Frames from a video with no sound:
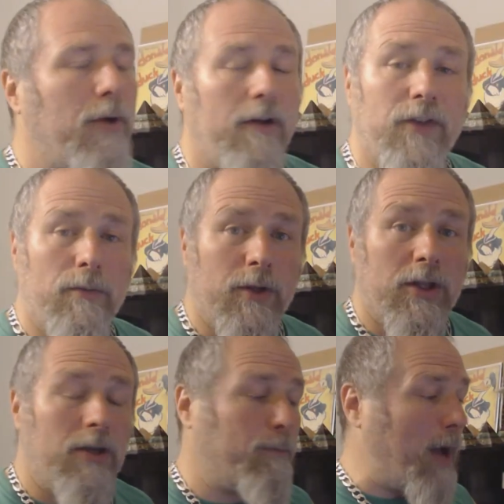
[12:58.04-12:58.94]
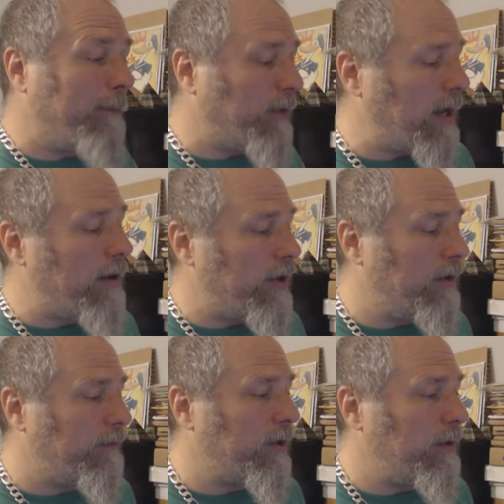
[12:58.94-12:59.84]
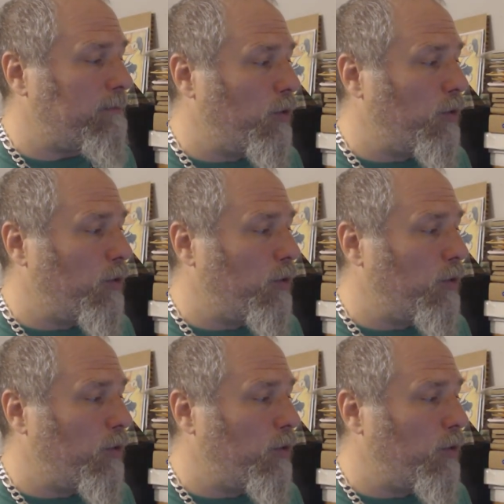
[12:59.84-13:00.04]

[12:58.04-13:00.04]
but if the, the popularity of the